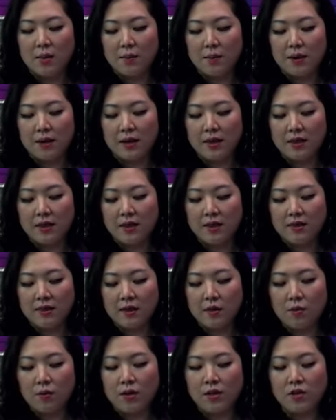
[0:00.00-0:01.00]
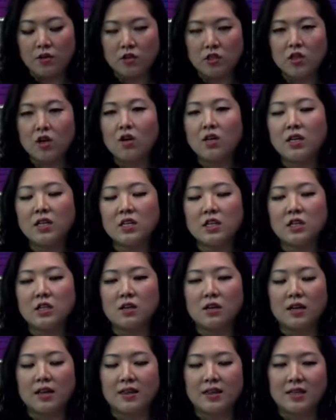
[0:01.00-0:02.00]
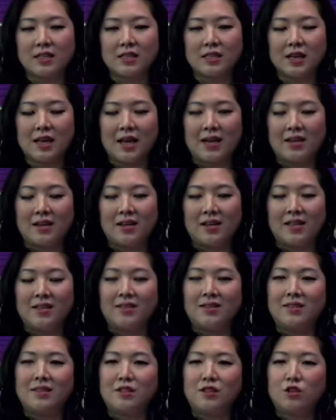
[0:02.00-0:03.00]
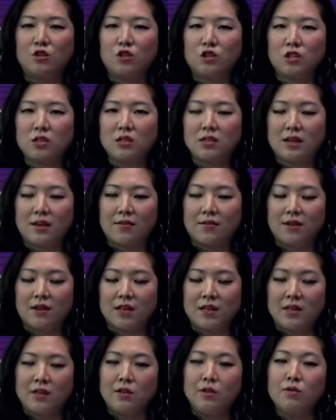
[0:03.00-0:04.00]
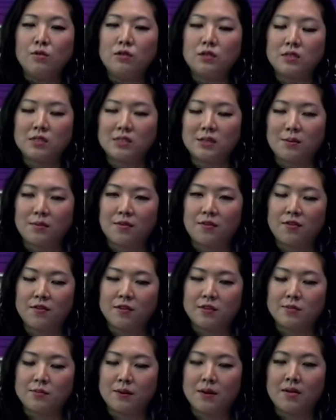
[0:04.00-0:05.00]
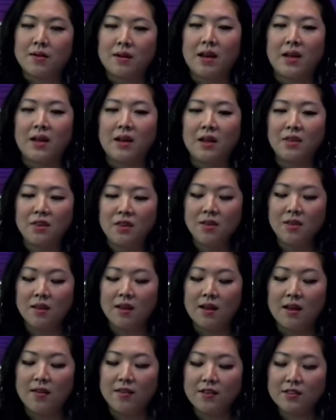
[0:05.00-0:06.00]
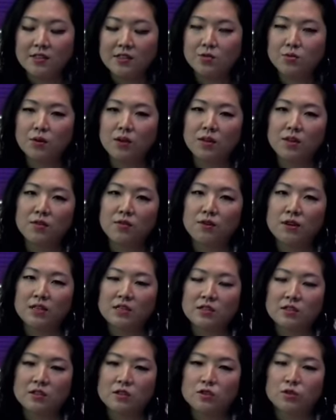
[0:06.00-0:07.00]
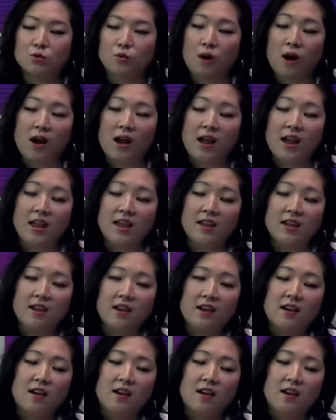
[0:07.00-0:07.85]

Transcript: but i think that when you're starting to look at this at an institutional level it loses some of its merit and i think this is one of the reasons why